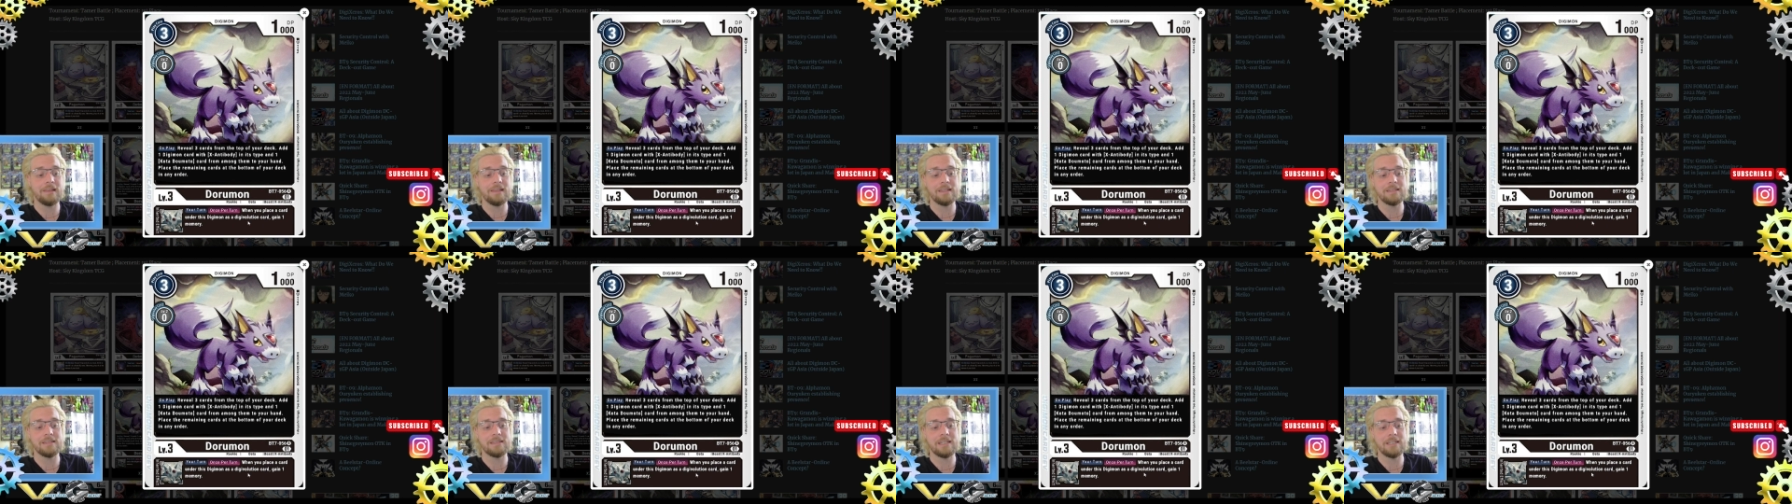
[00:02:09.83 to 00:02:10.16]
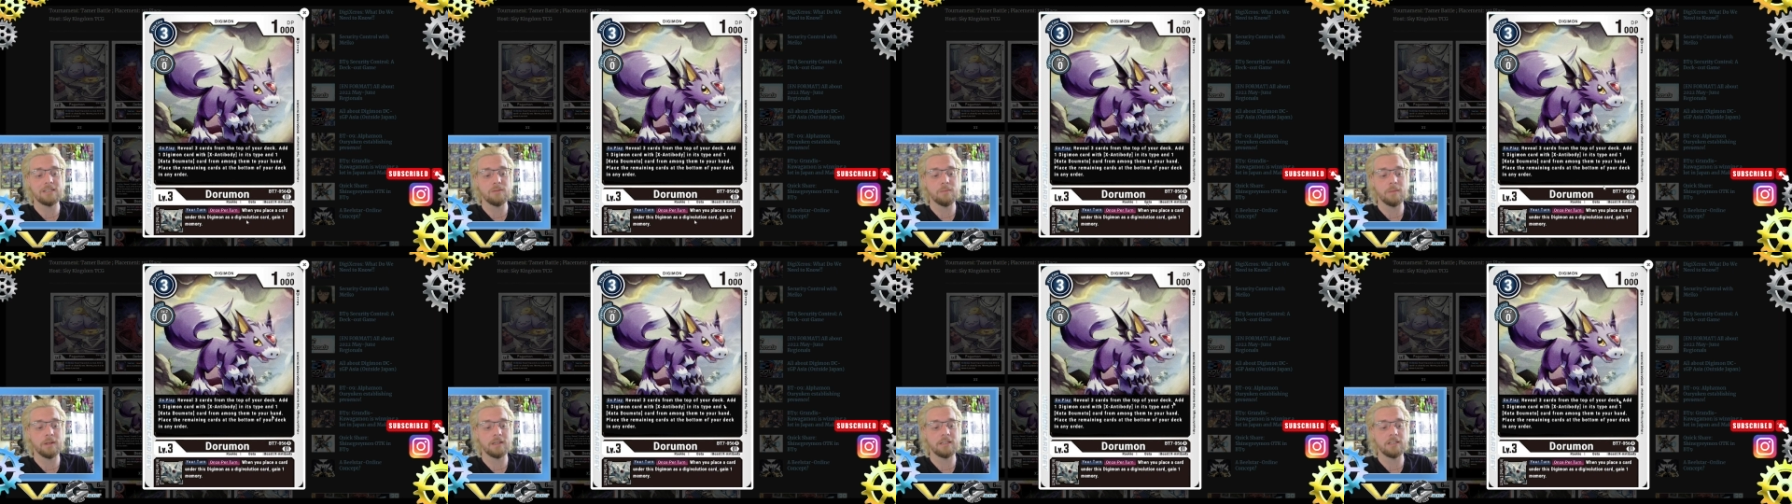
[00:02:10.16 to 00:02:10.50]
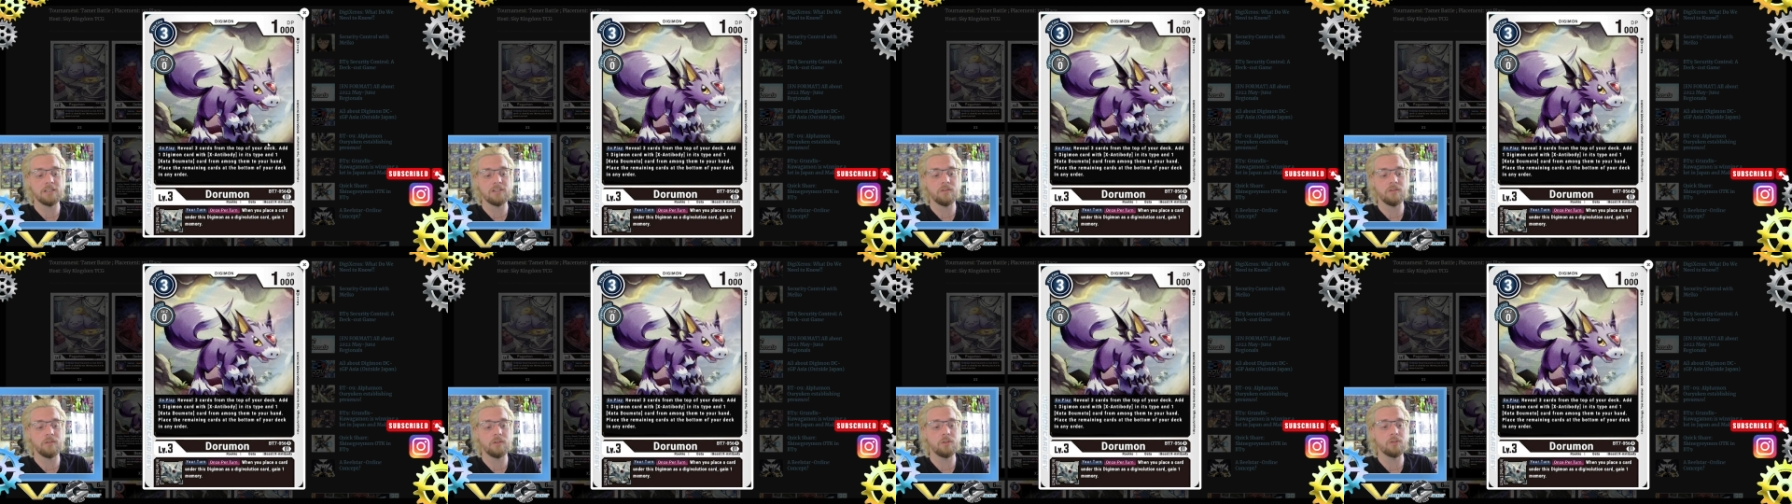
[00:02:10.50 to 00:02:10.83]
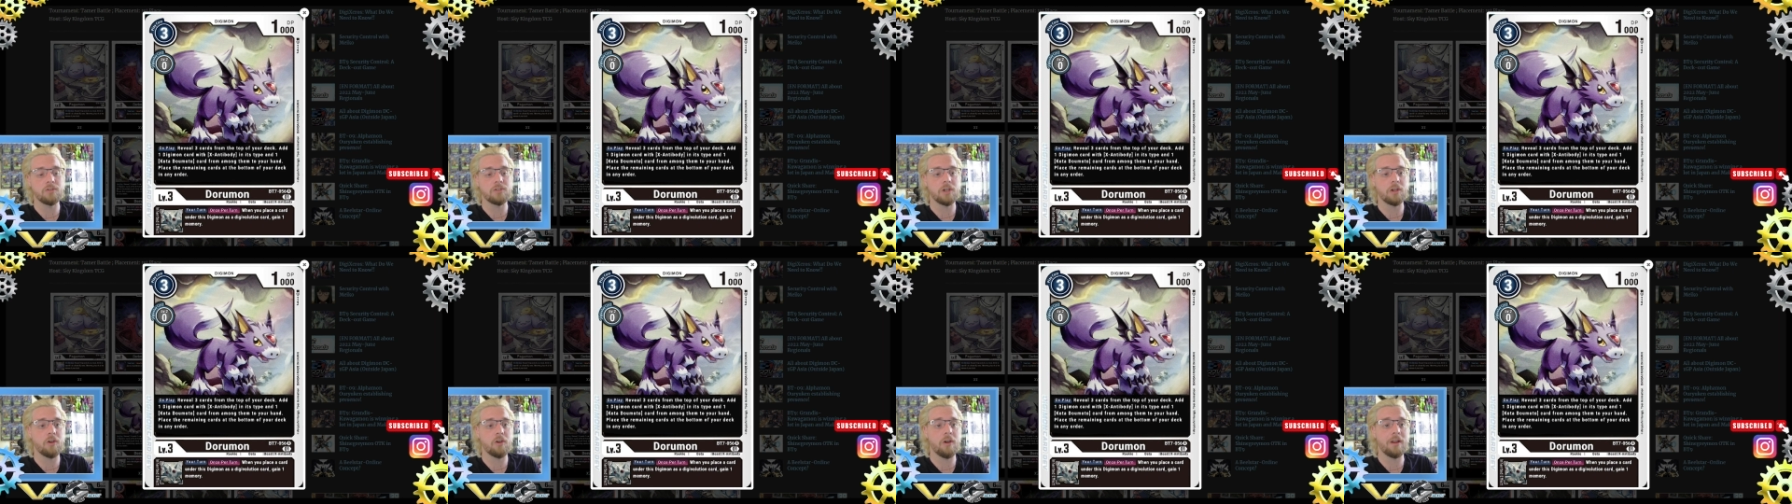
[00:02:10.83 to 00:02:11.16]
this Digimon
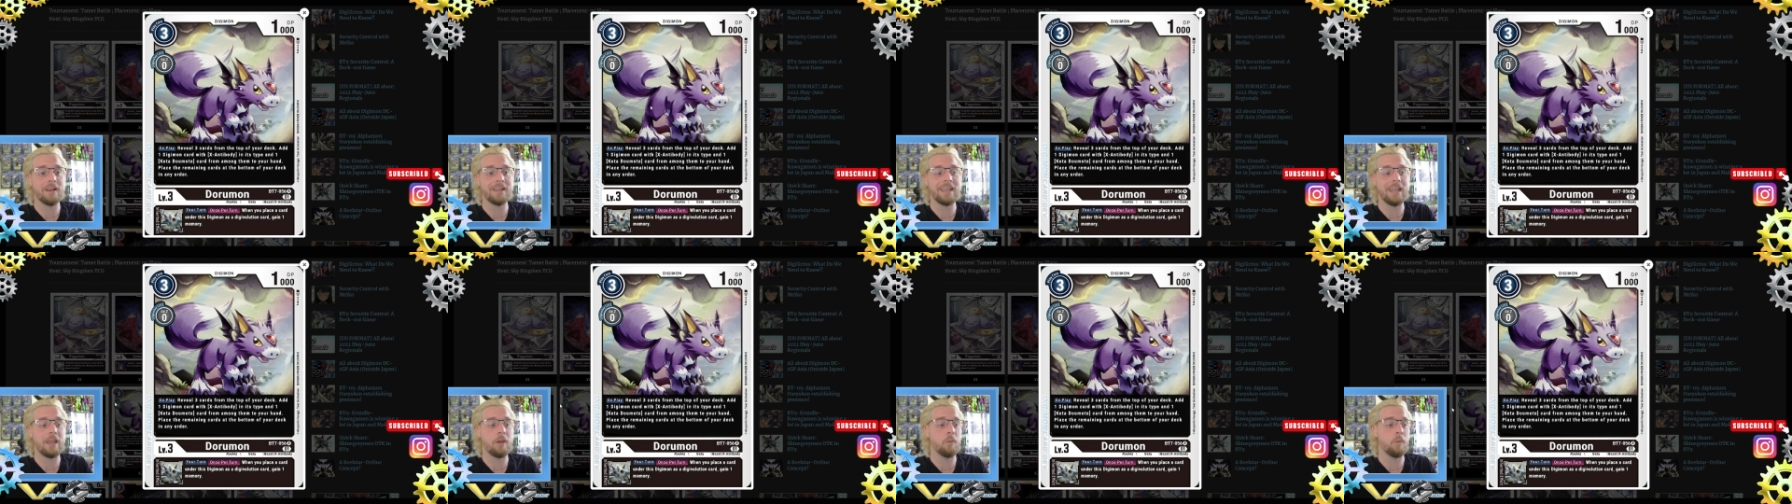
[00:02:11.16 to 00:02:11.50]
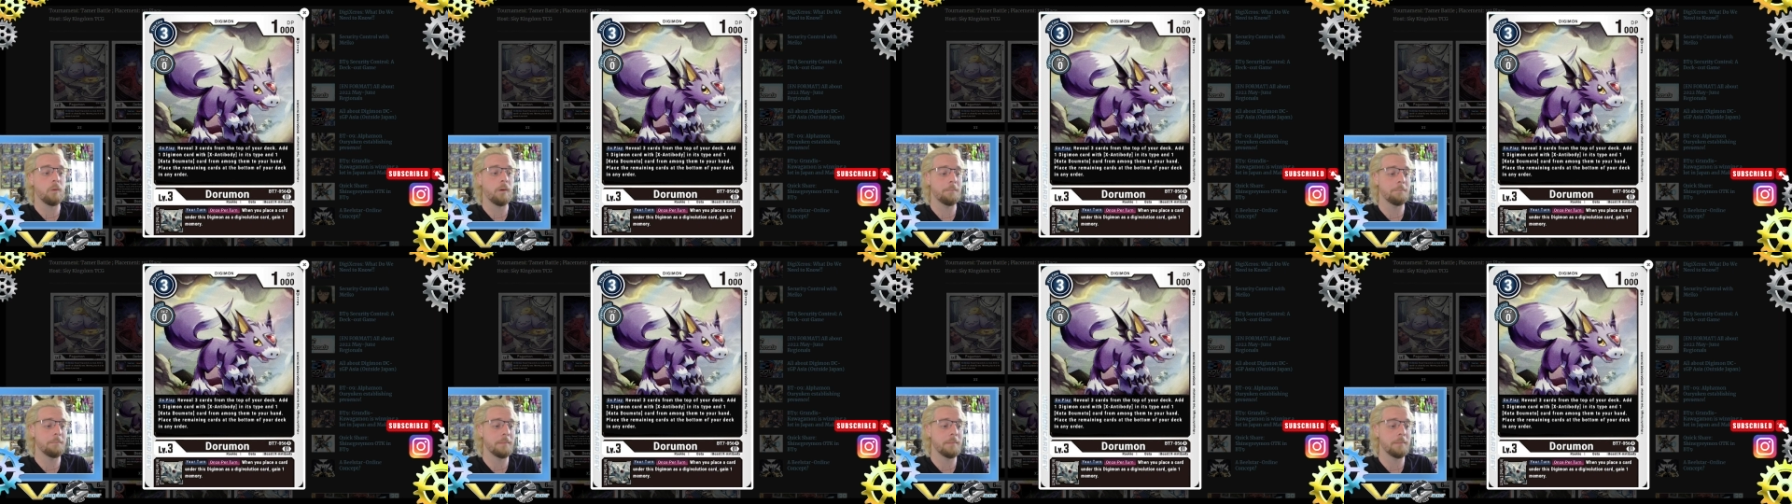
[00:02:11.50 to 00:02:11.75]
Digivolution card, gain 1